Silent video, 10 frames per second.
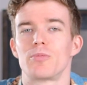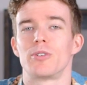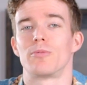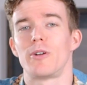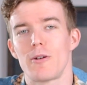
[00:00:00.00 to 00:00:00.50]

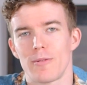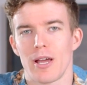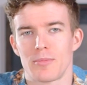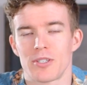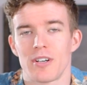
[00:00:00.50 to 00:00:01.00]
with rear
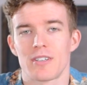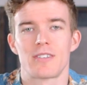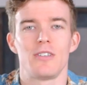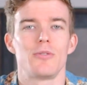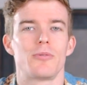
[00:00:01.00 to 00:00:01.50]
RAM slots,
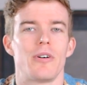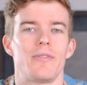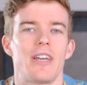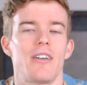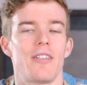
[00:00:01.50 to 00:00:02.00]
the
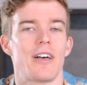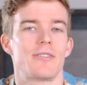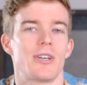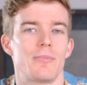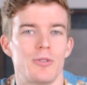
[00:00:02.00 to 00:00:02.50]
U12A
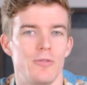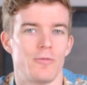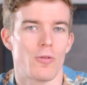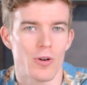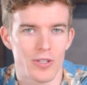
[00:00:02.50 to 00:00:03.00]
allows up to
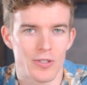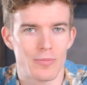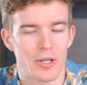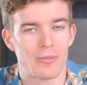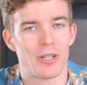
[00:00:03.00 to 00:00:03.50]
42
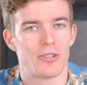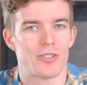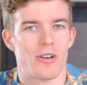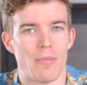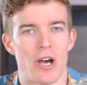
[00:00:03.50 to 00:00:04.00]
millimeter
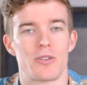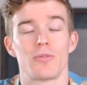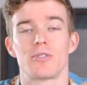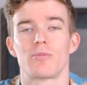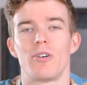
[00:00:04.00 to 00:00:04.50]
tall
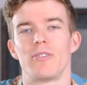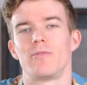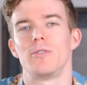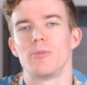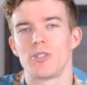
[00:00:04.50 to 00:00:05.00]
modules, while the
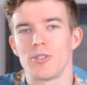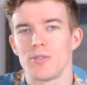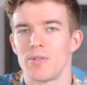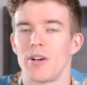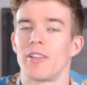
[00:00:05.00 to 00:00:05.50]
Fuma
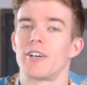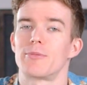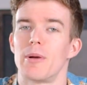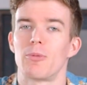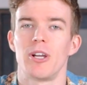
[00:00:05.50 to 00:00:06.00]
2
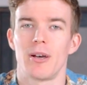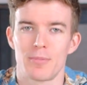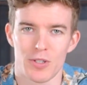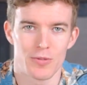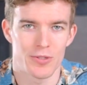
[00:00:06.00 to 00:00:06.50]
allows memory up to